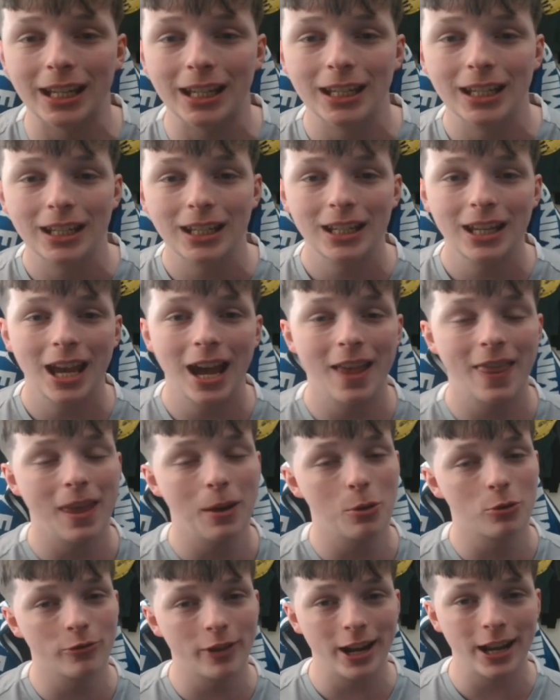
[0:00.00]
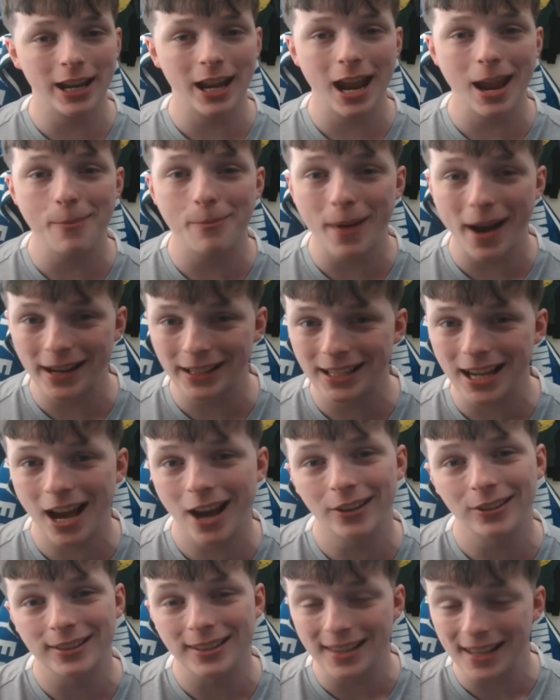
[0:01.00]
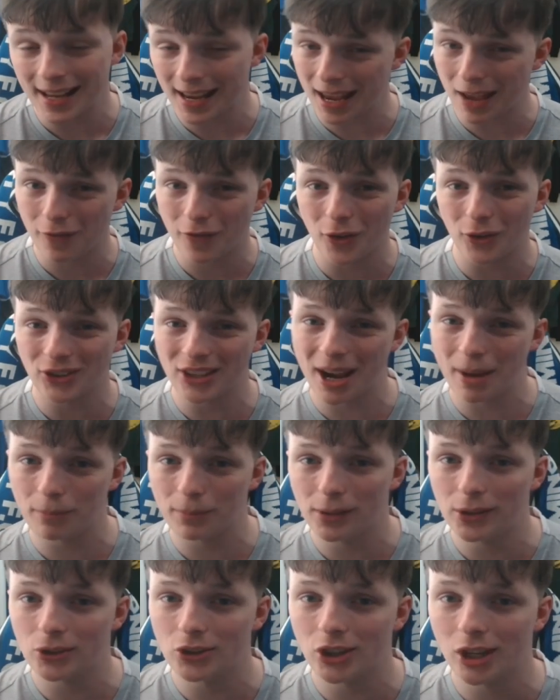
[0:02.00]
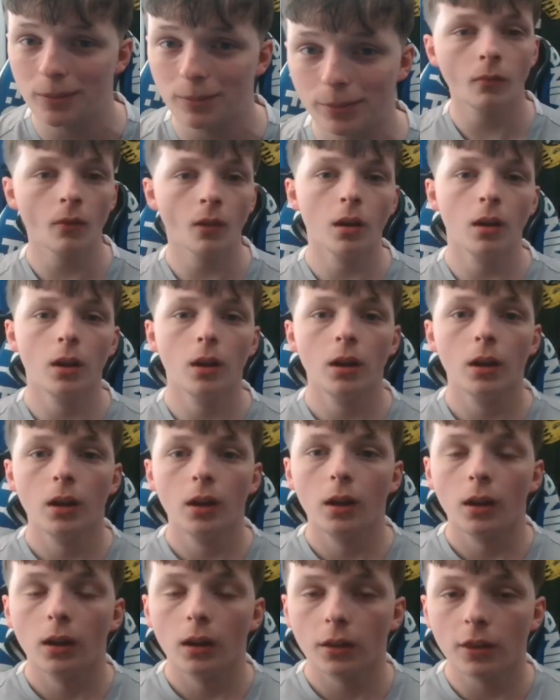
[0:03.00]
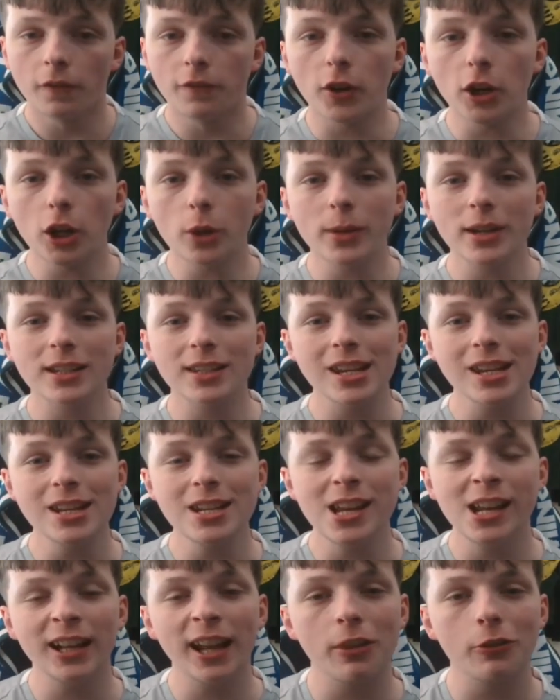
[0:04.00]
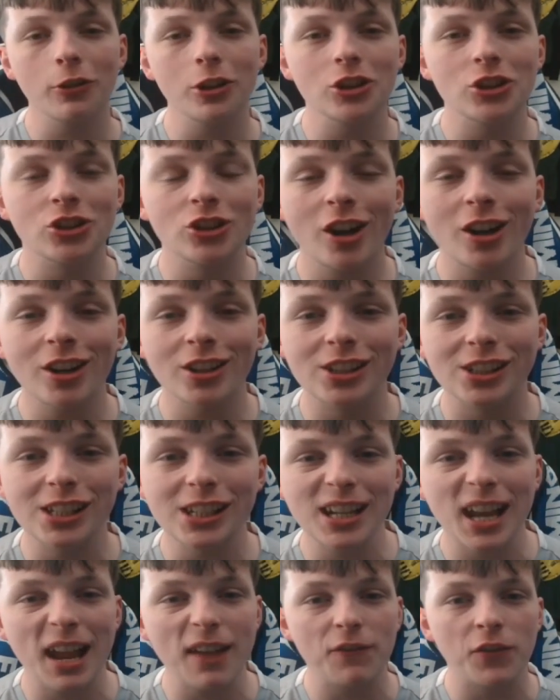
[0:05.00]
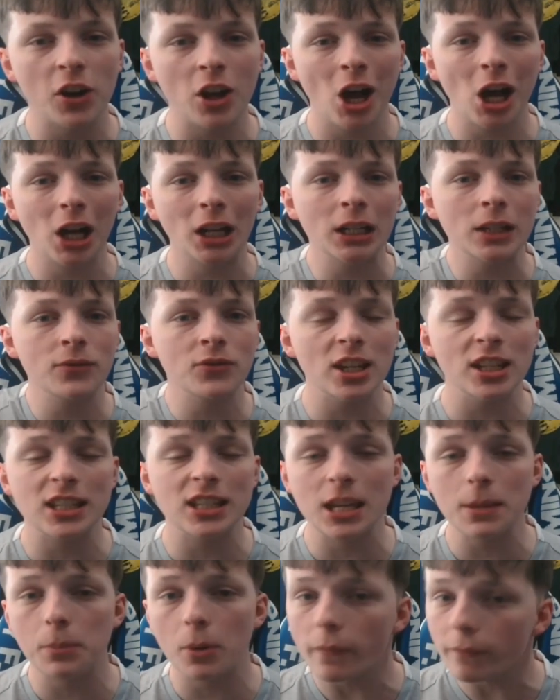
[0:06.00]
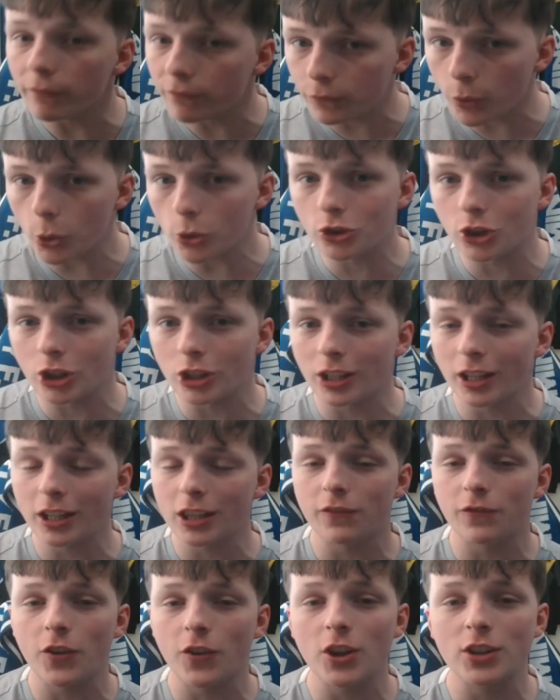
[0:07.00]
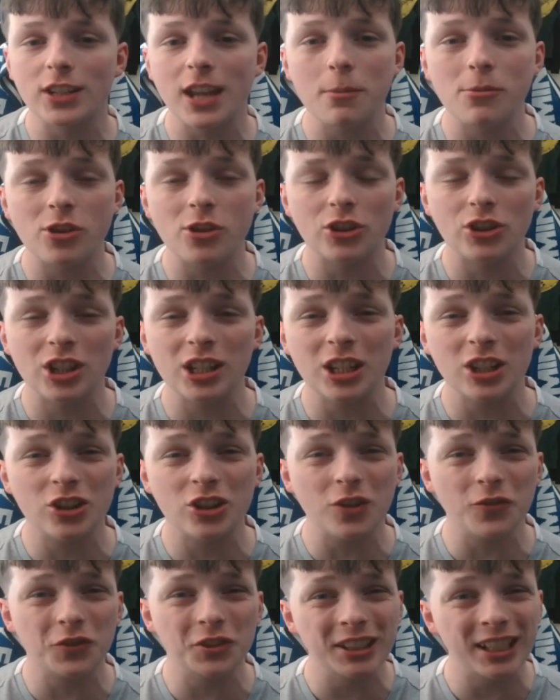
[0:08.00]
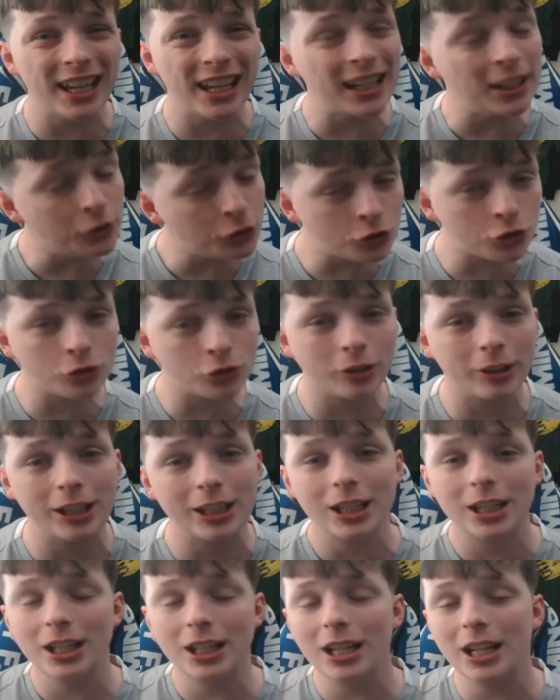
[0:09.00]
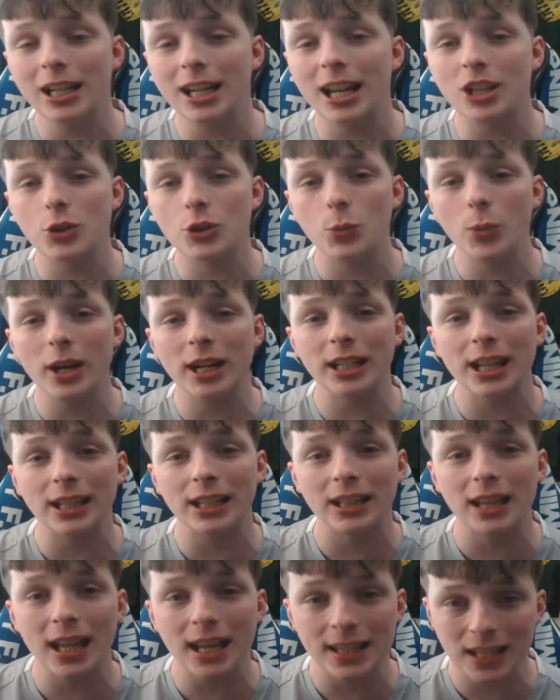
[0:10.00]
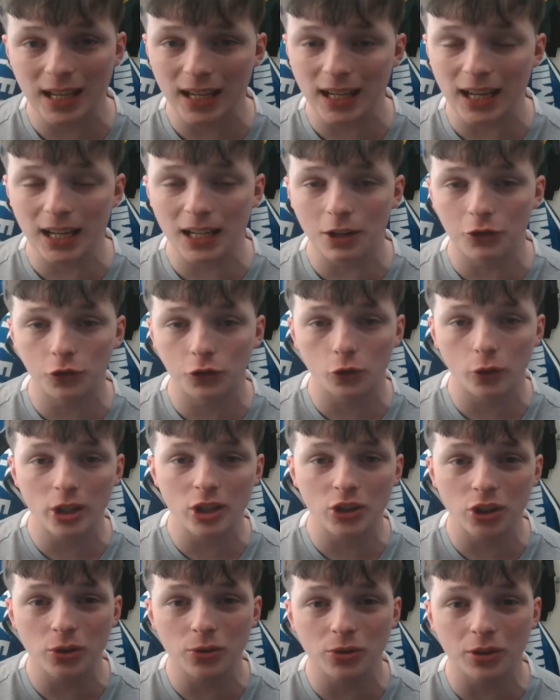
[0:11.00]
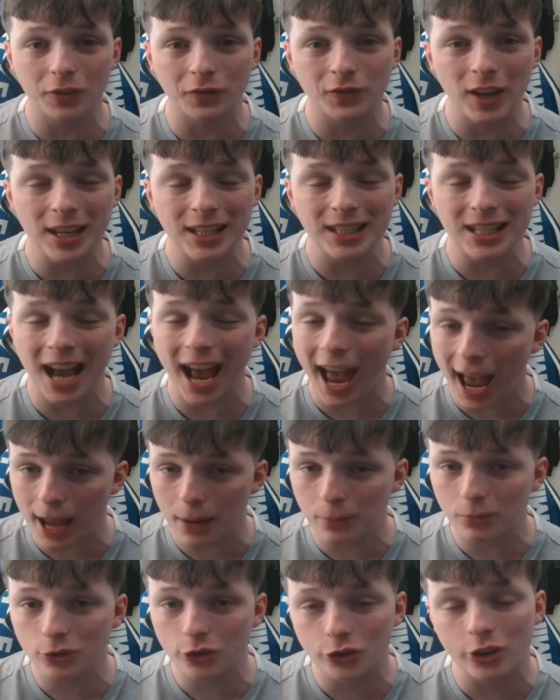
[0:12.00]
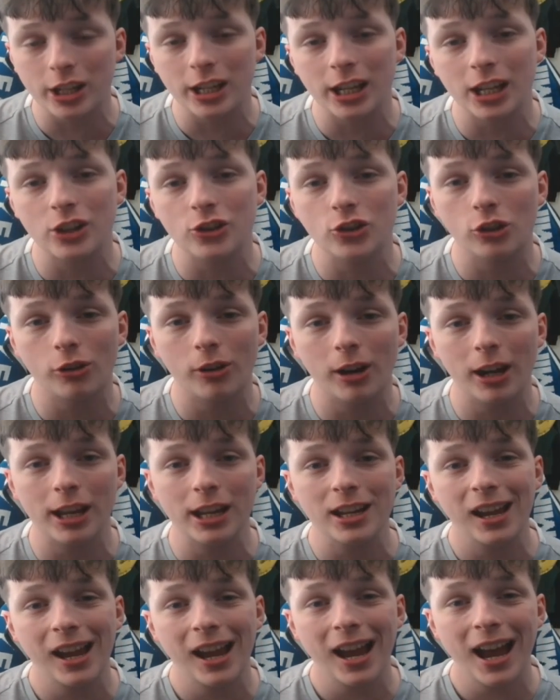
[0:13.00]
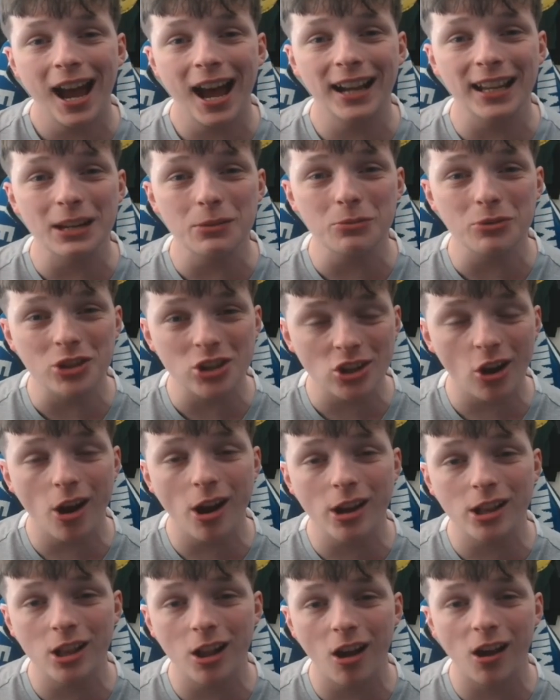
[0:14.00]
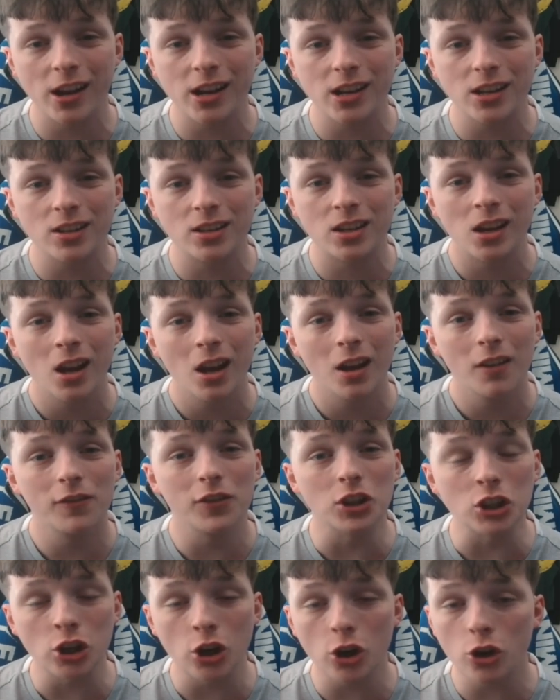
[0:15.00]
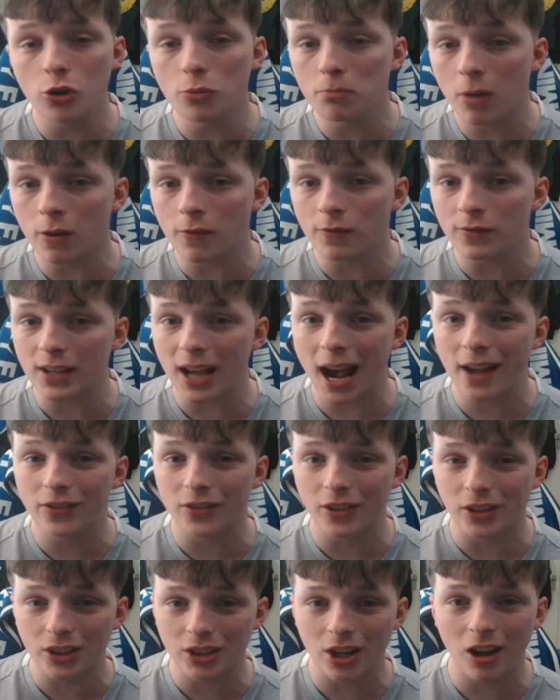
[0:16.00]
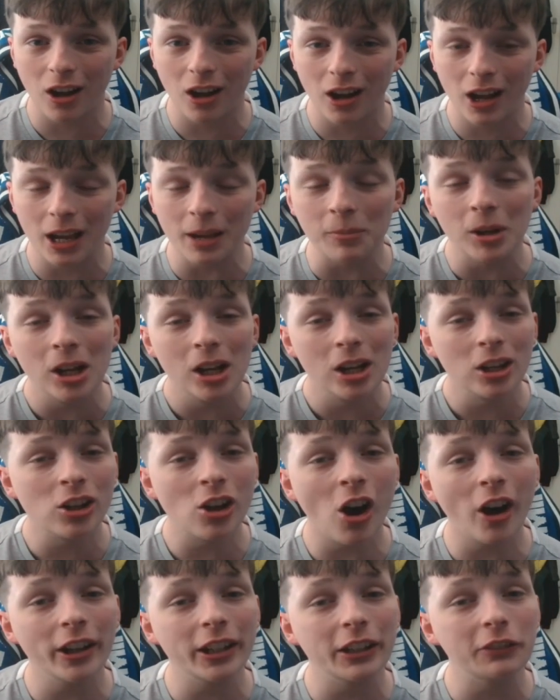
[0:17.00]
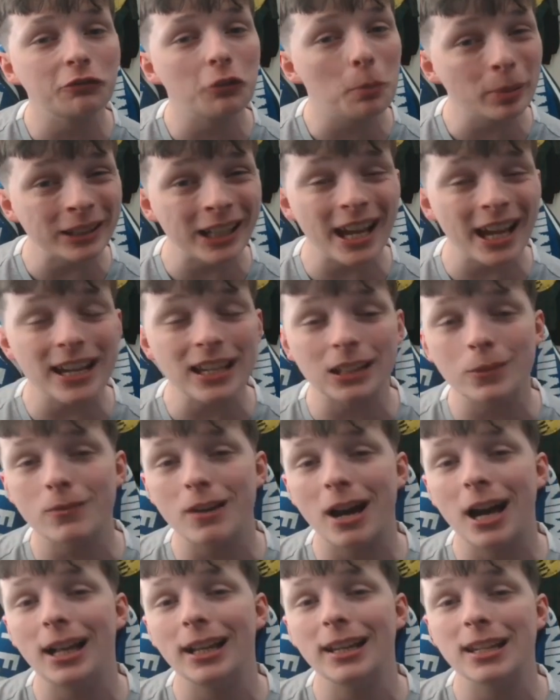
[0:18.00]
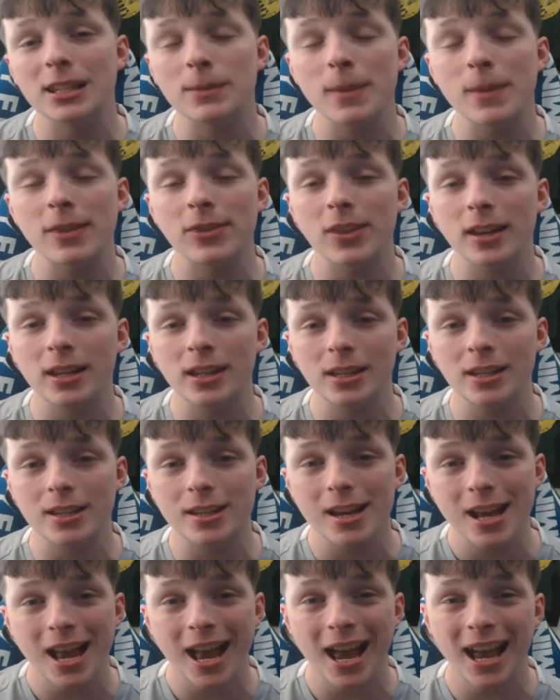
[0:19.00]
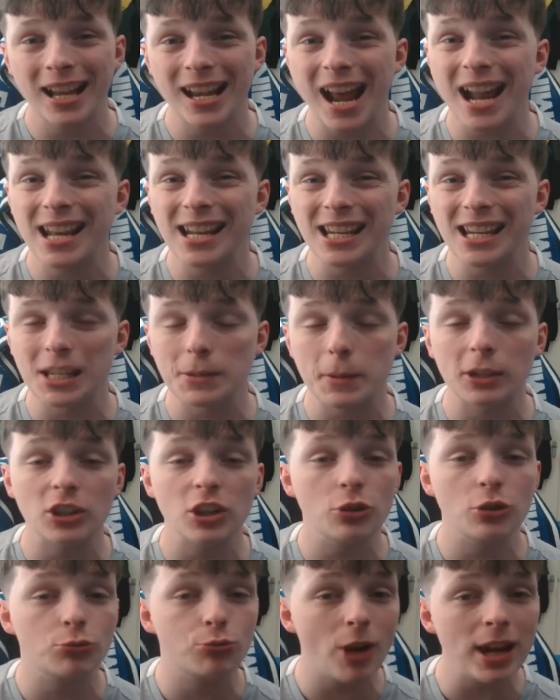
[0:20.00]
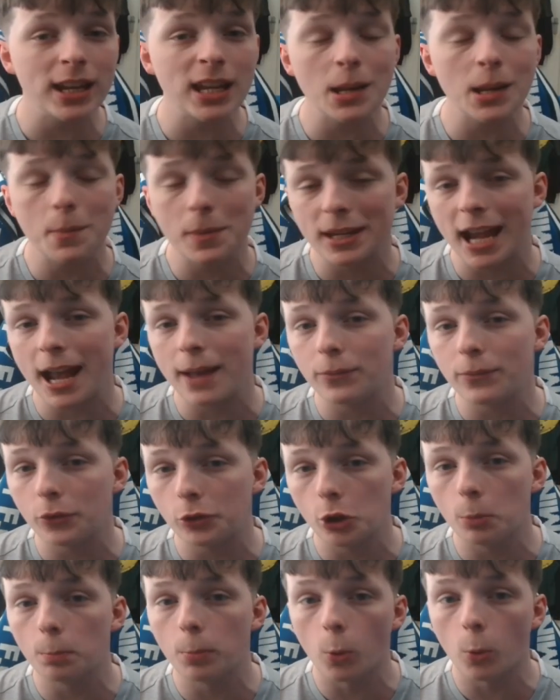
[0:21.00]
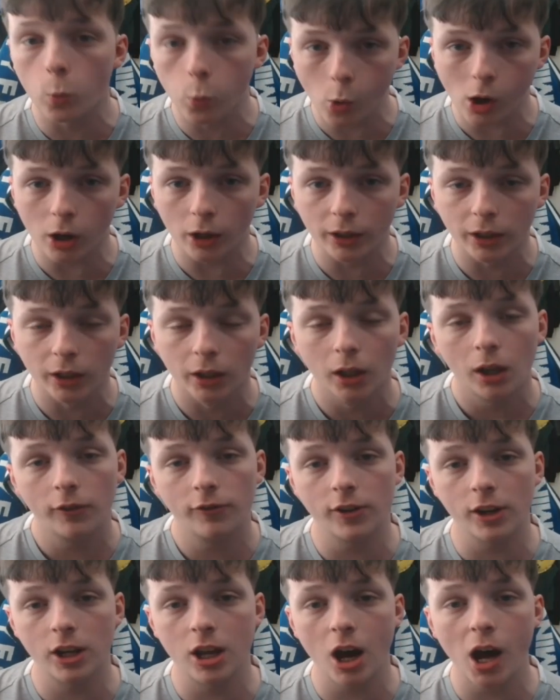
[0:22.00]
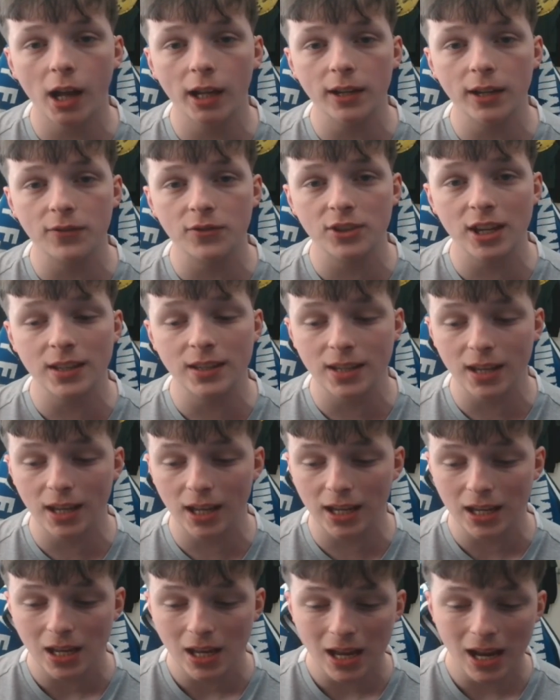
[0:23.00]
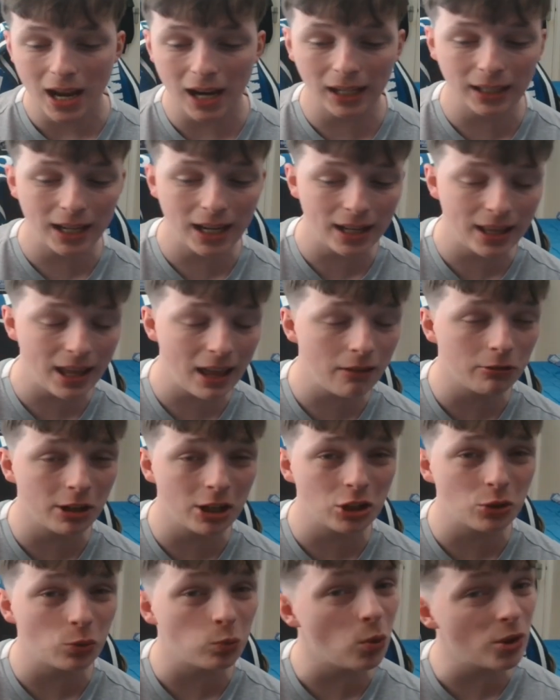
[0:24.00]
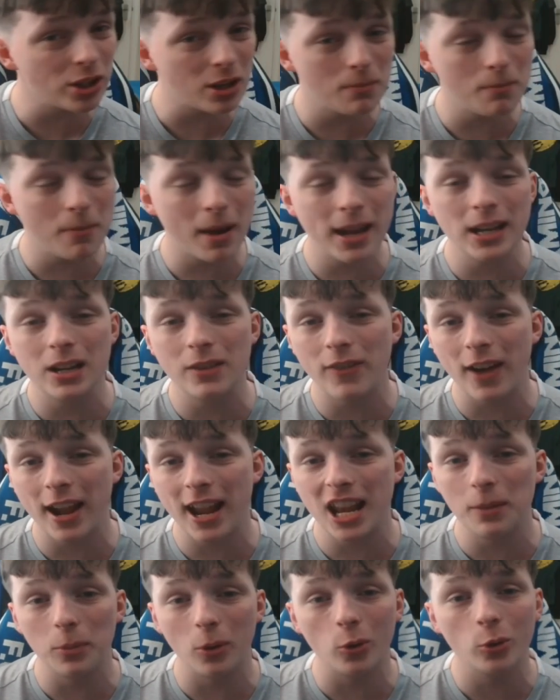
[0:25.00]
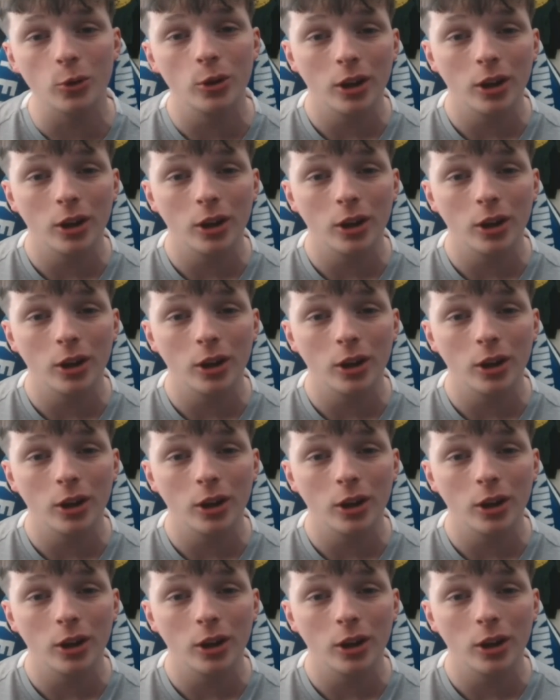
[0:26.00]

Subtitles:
and they were relegated back down to the EFL Championship. The following season, Neil Etheridge started in net for Cardiff City, but unfortunately in the first game of the season he suffered an injury against Wigan Athletic in a 3-2 defeat, a hamstring injury, and he was sidelined for 2 months at the time. Cardiff replaced him with Alex Smithies, and Alex Smithies regularly became the number 1 for Cardiff City, and Neil Etheridge wasn't made available for